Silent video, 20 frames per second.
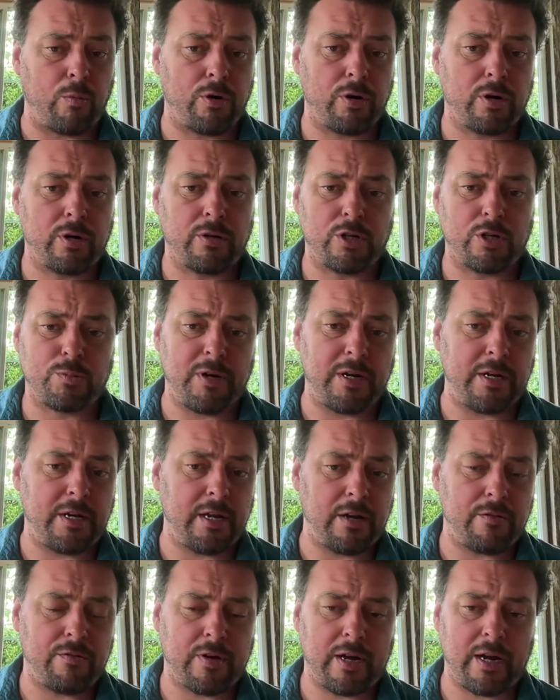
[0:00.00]
work. There's
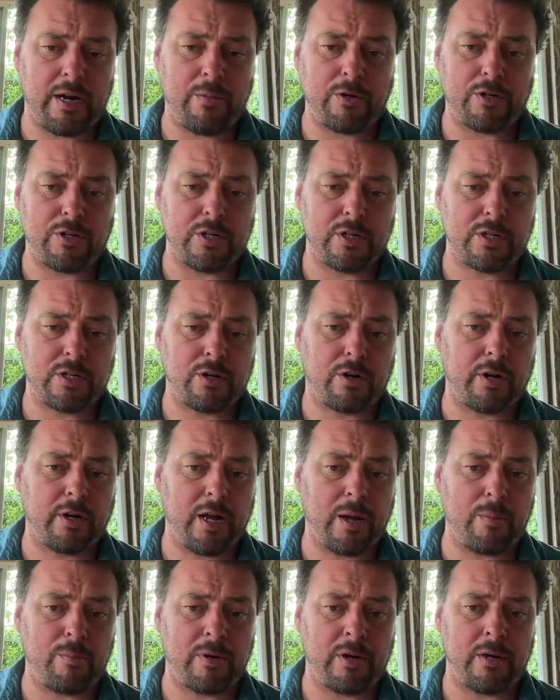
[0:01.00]
PTFI, which is
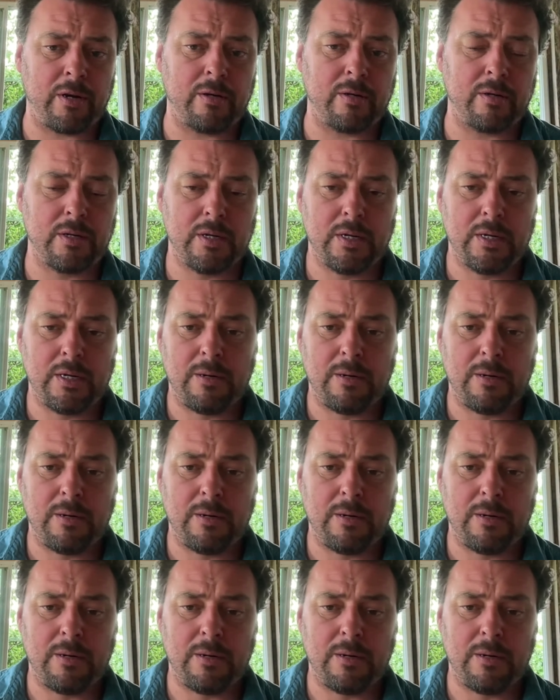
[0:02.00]
starting up, and